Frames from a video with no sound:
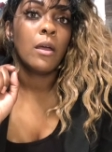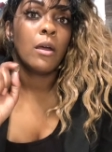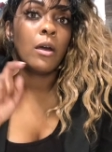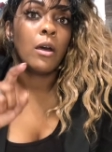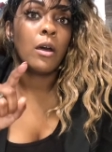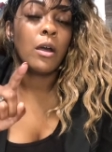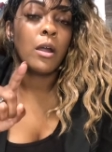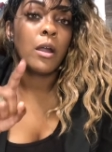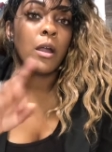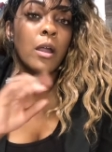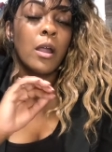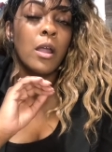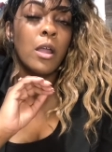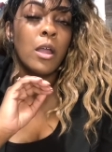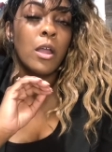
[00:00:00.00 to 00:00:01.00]
are
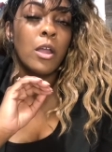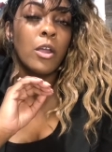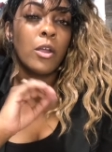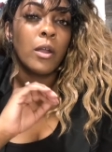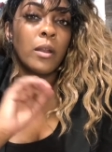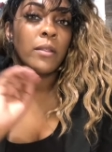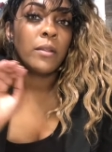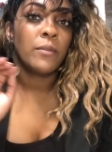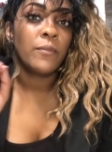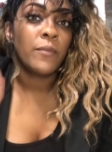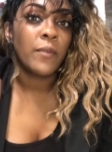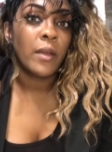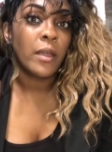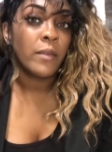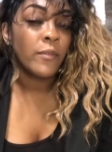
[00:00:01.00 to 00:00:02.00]
greater than
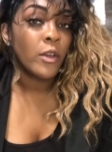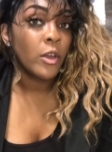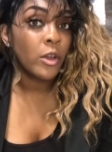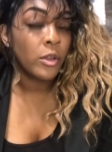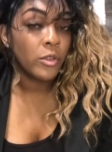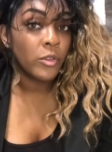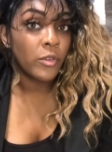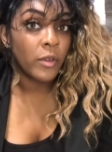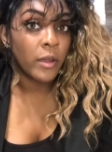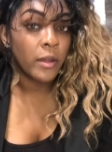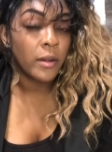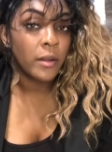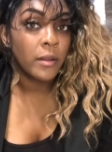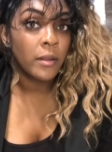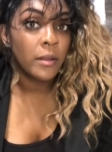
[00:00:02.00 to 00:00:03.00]

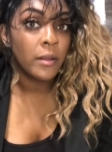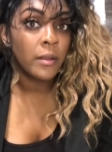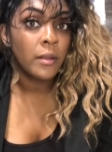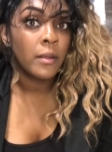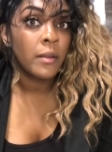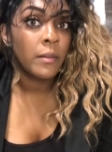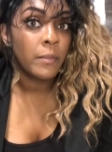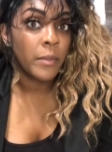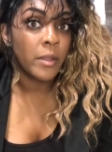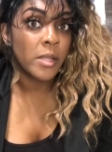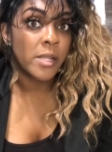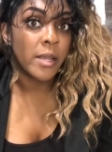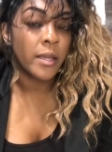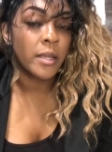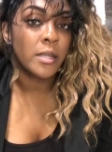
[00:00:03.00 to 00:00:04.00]
500
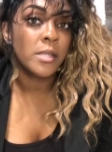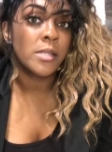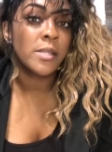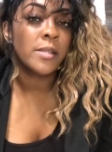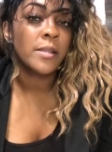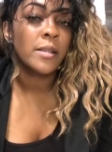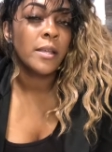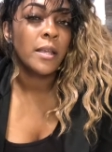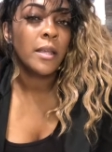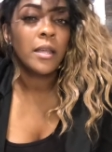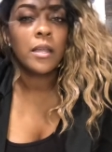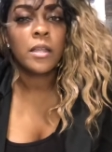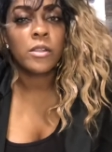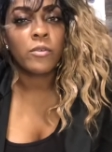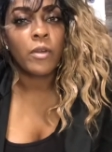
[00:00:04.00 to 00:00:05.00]
milliseconds
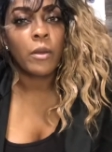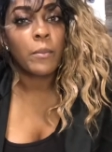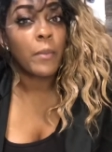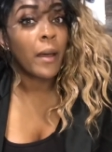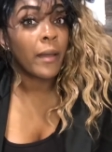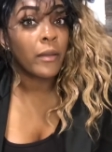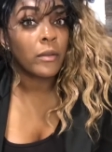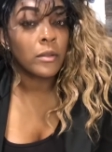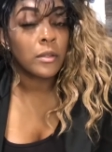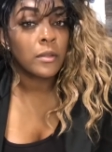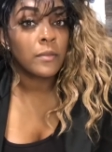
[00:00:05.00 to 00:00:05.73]
it's around mild.